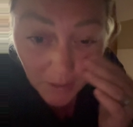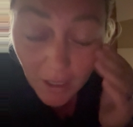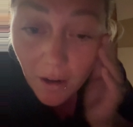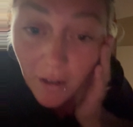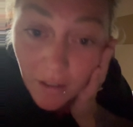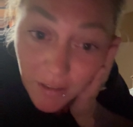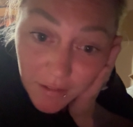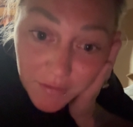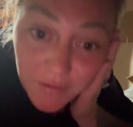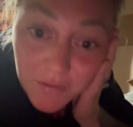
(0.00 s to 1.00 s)
are
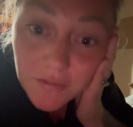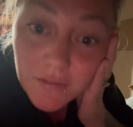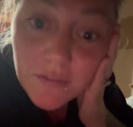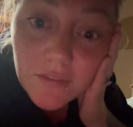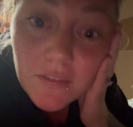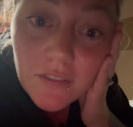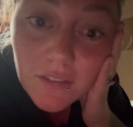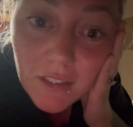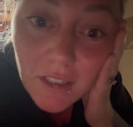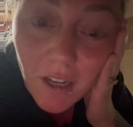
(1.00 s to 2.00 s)

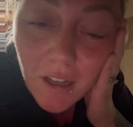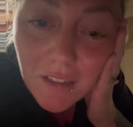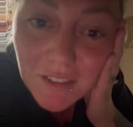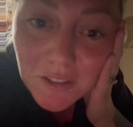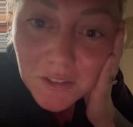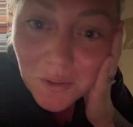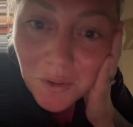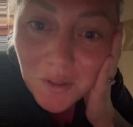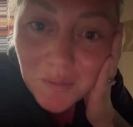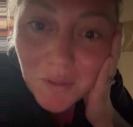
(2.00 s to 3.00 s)
caught in a
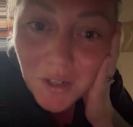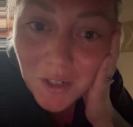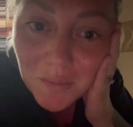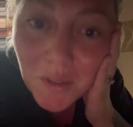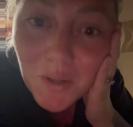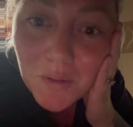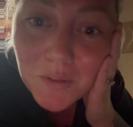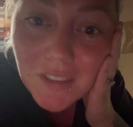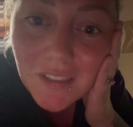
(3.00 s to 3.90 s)
storm on our boat